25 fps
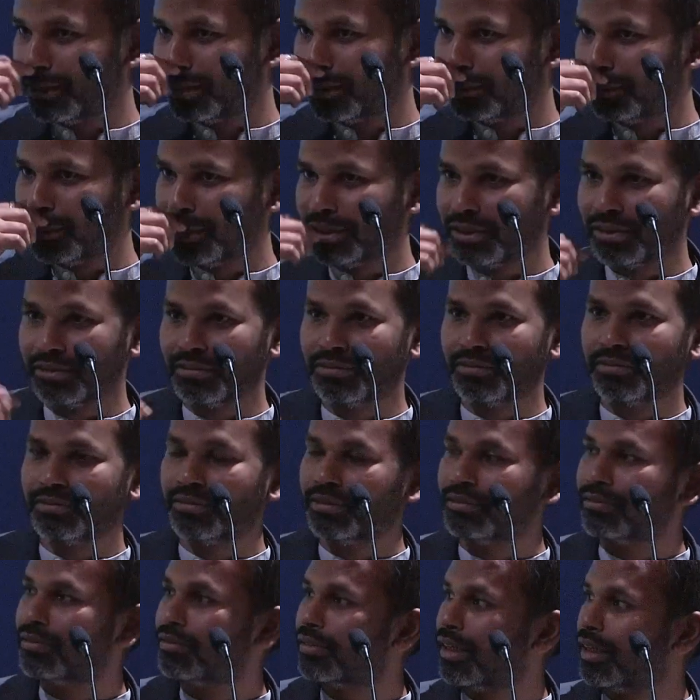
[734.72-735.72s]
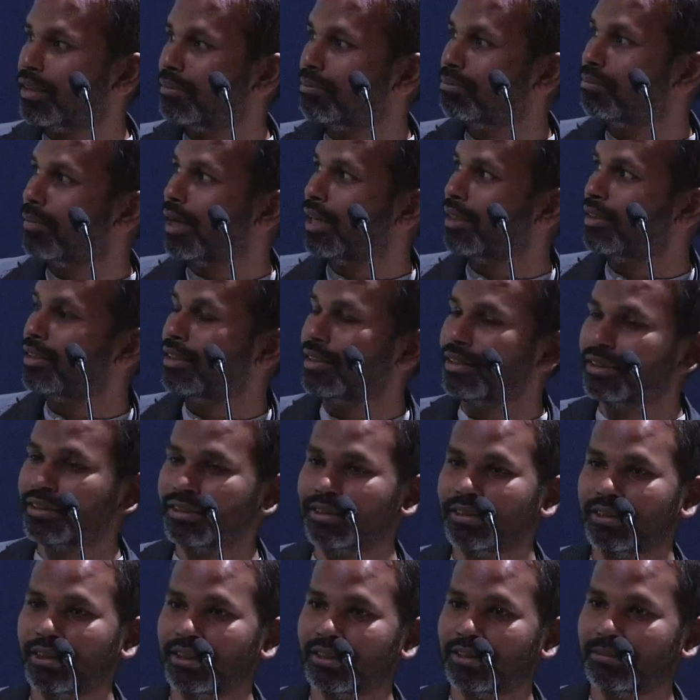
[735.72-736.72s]
as a bunch of minor
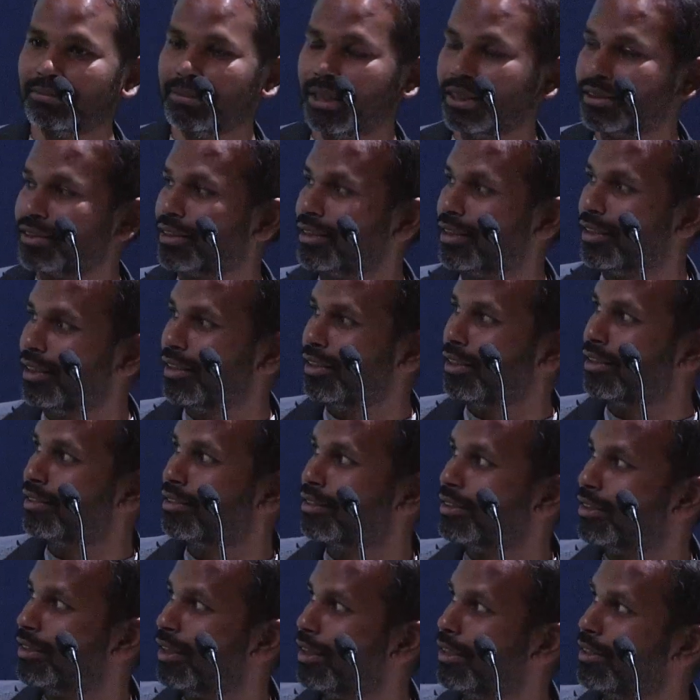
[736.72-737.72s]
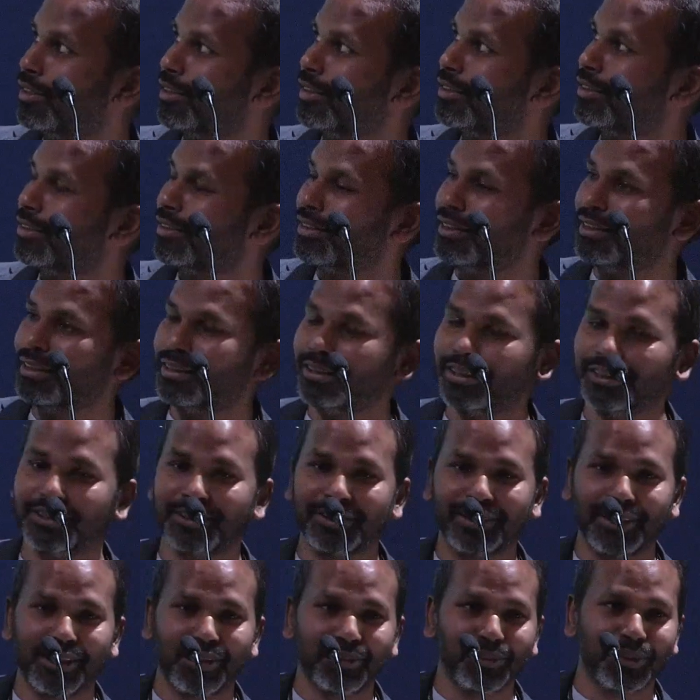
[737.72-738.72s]
LCAs masquerading as a giant LCA, and that's
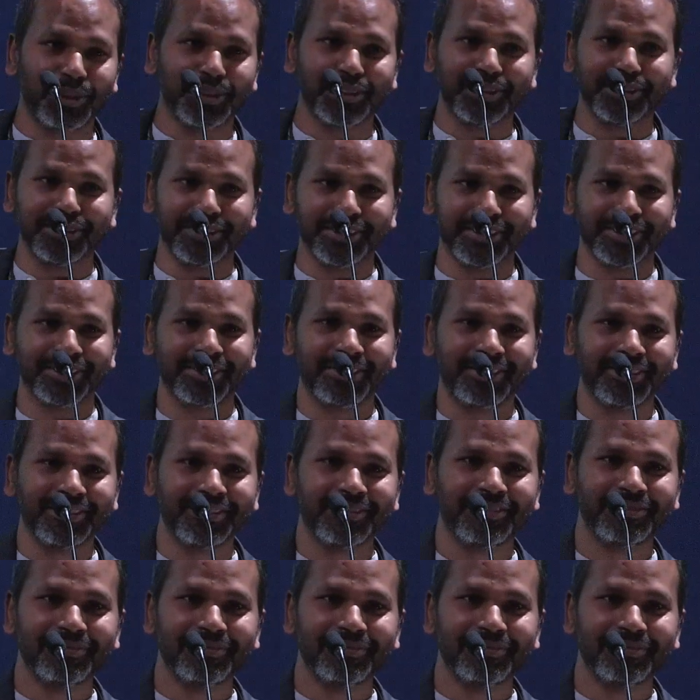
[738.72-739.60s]
kind of what this is.